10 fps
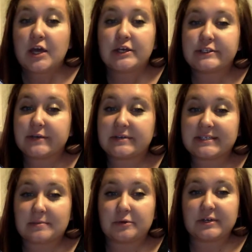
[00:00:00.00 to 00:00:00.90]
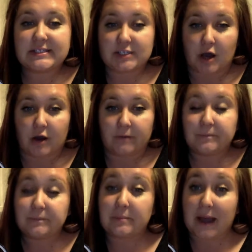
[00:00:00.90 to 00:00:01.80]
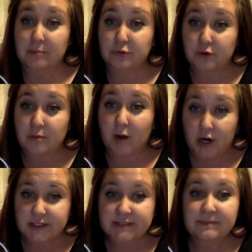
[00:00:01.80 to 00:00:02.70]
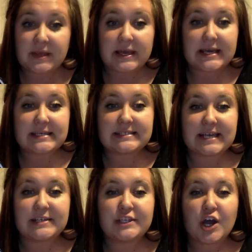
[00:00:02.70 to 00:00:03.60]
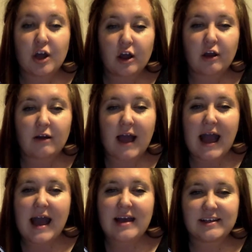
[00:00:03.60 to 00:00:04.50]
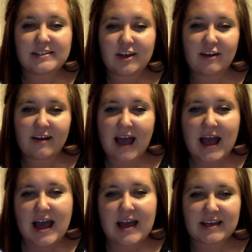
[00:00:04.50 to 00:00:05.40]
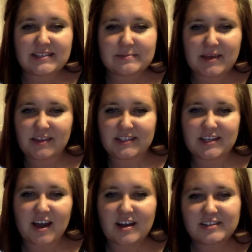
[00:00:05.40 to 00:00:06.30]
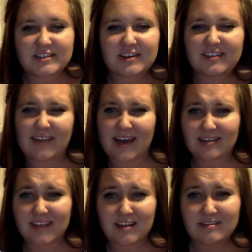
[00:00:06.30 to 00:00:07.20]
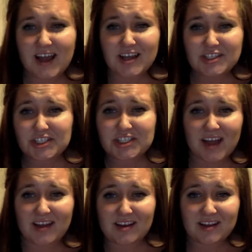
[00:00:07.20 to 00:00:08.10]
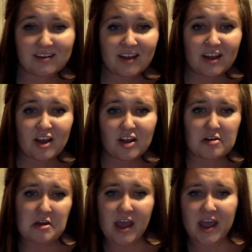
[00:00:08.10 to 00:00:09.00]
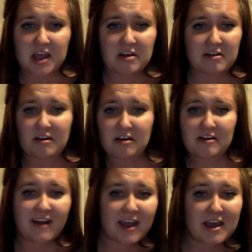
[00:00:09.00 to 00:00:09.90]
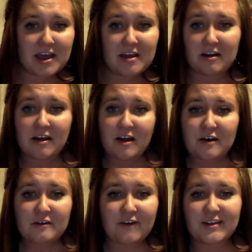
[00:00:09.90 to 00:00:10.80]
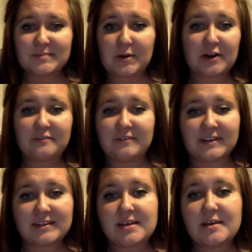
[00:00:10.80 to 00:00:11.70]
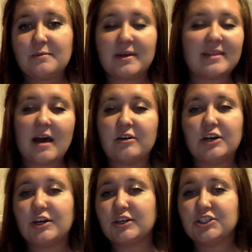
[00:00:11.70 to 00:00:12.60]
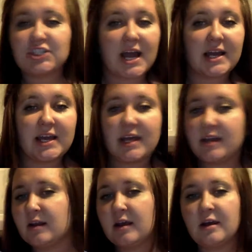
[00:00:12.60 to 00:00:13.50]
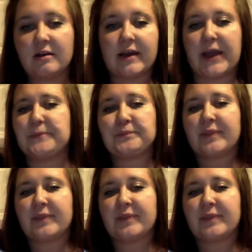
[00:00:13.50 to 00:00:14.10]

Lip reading: So example in song by Bruno Mars. He says, her eyes make the stars look like they're not shining. Her hair falls perfectly without her trying. Okay?